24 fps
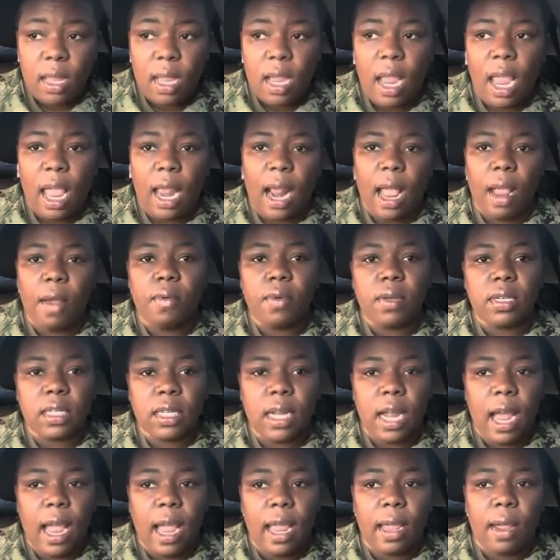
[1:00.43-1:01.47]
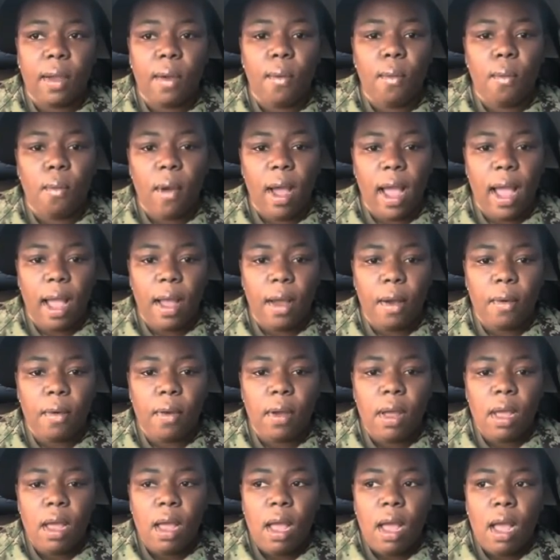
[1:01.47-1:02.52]
And I was like, wow,
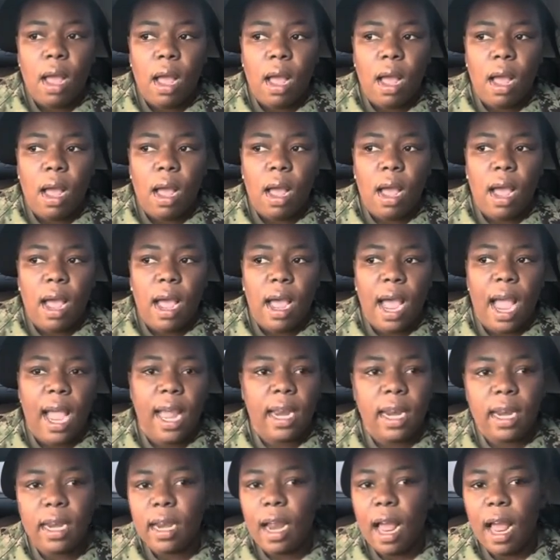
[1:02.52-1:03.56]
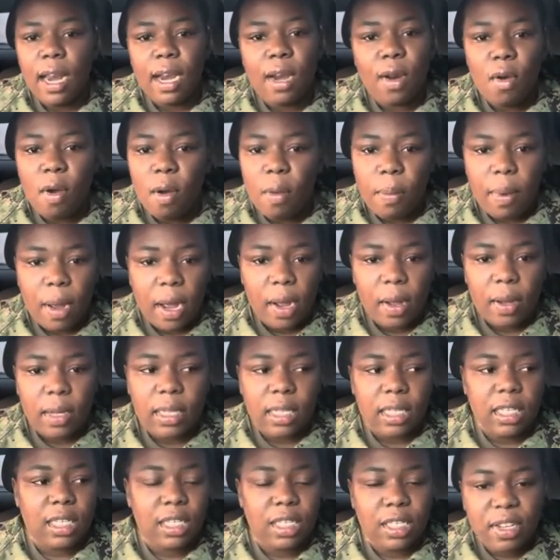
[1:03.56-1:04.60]
I did not know about
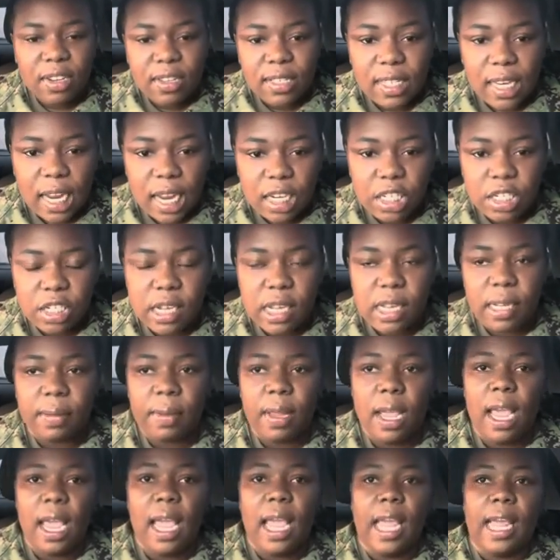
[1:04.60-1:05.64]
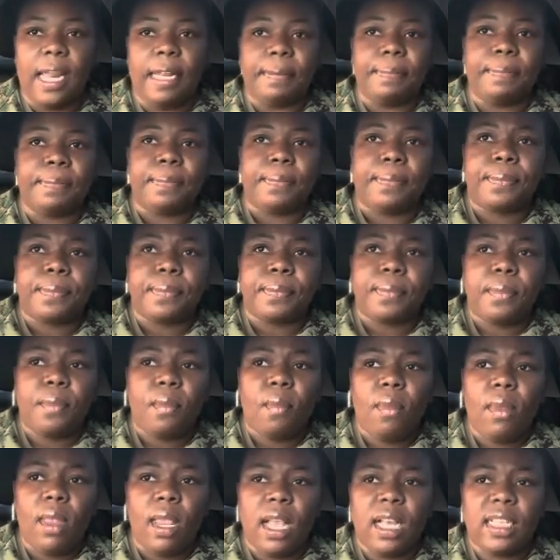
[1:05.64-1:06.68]
this association. And
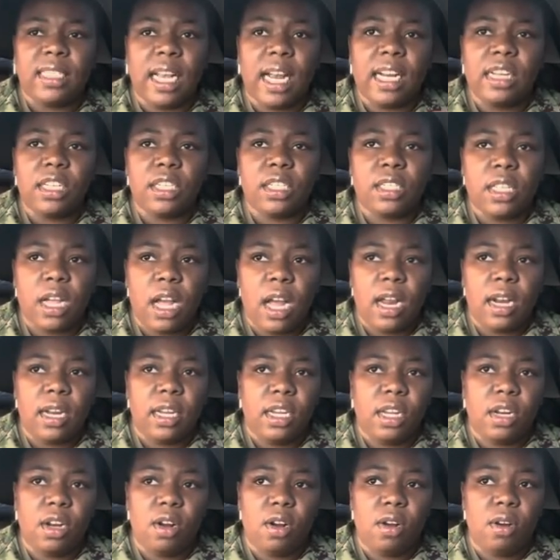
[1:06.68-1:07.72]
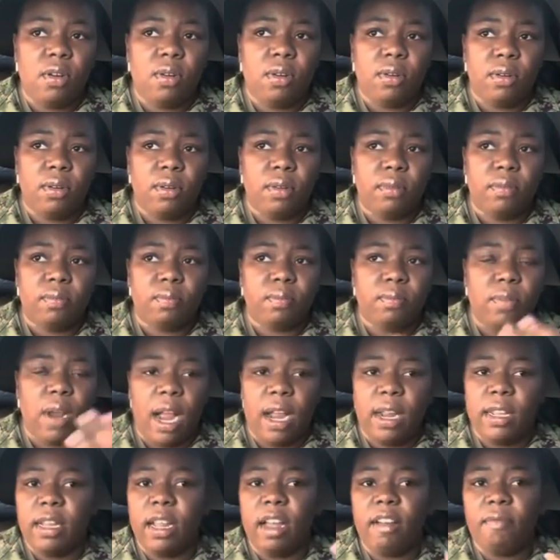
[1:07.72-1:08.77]
because I just thought, you know, I
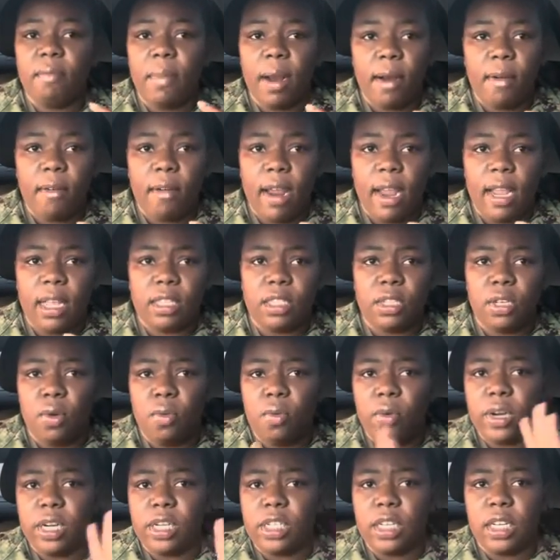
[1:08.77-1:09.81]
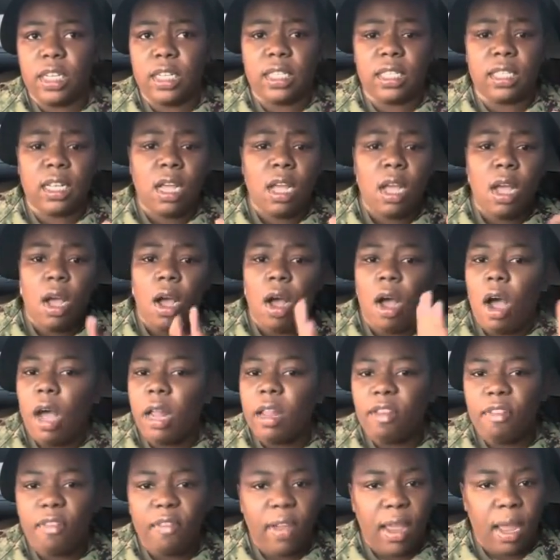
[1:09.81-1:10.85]
love my race, so we're just all
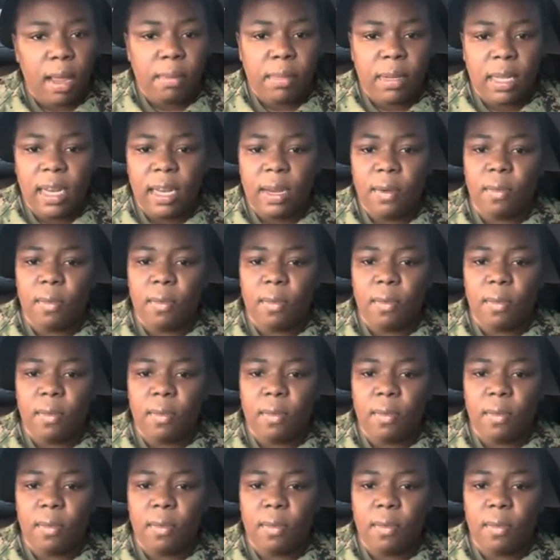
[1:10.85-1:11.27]
a family.